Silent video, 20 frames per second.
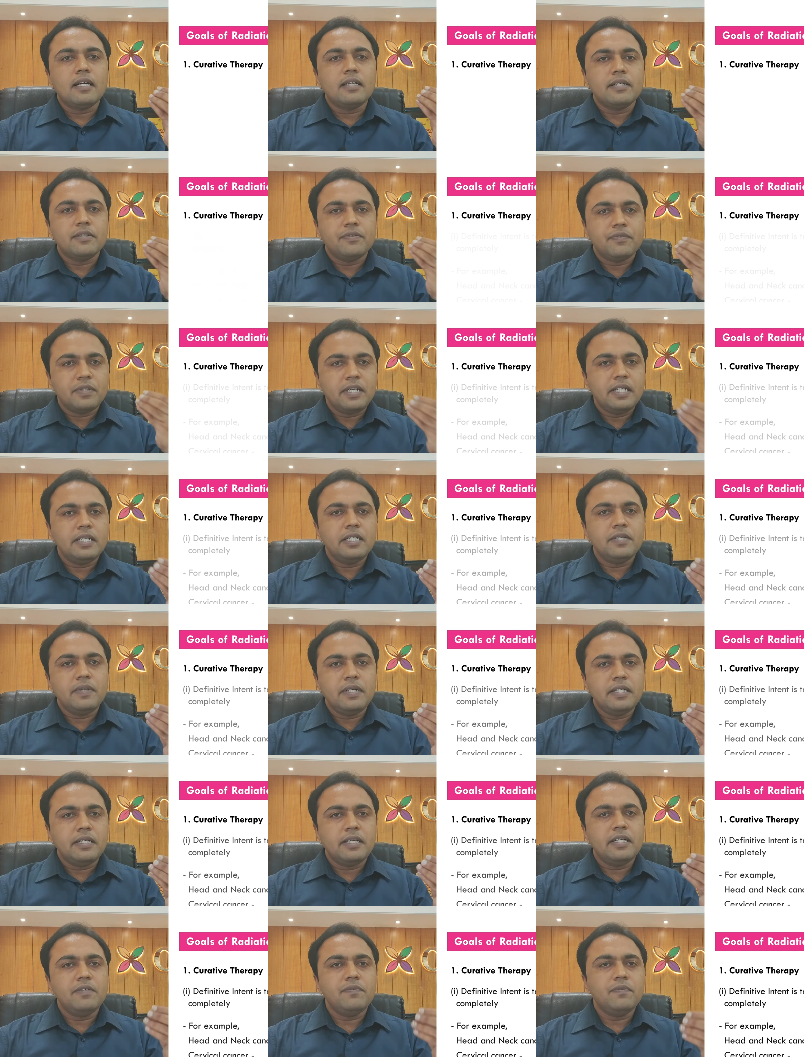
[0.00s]
definitive
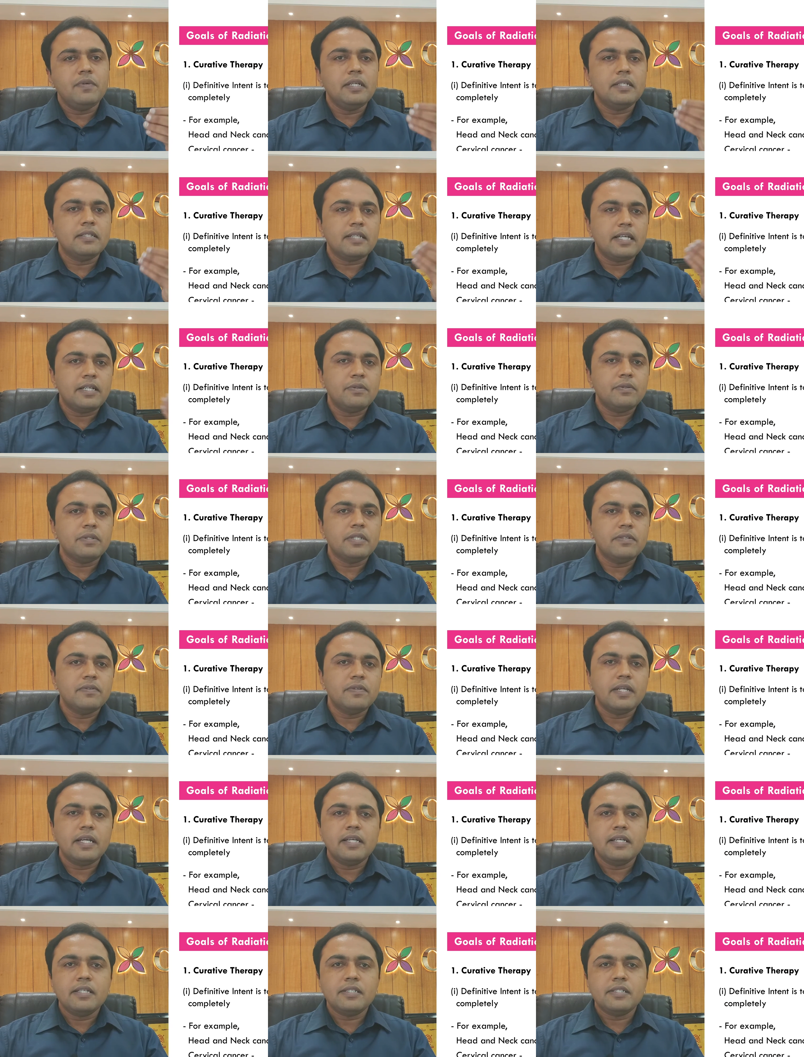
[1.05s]
intent we try to give
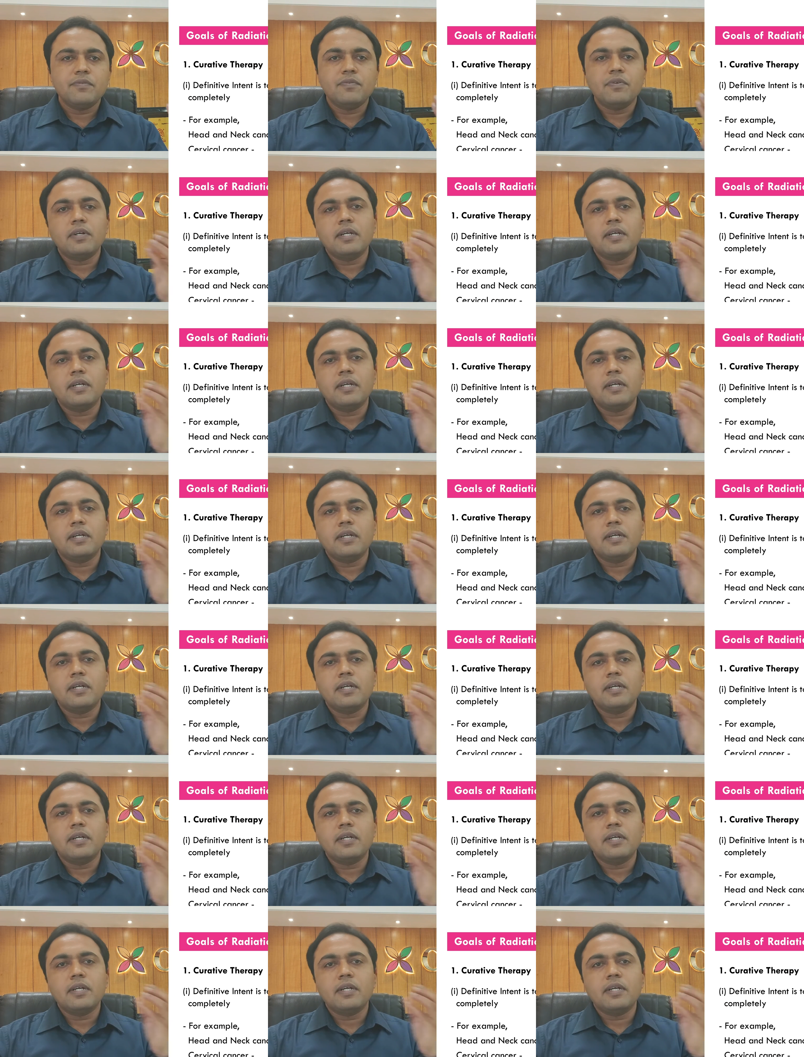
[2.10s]
radiation